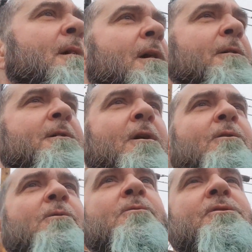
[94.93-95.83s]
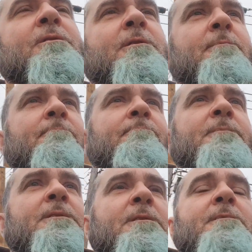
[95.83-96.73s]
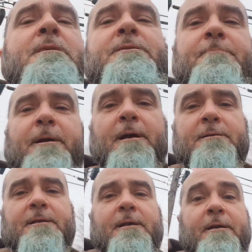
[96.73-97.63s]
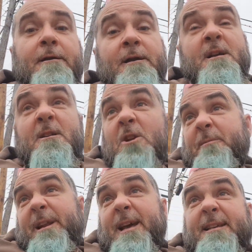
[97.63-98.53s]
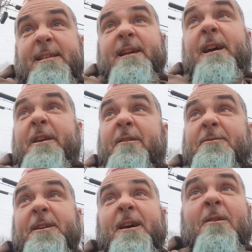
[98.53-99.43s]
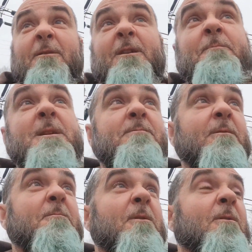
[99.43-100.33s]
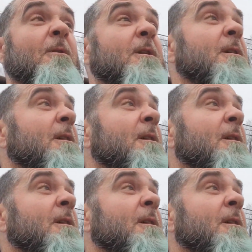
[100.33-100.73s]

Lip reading: hear a car door slam. Oh yeah, somebody else is out here. Gloomy, nasty day. You ain't gonna see a whole lot of people in the park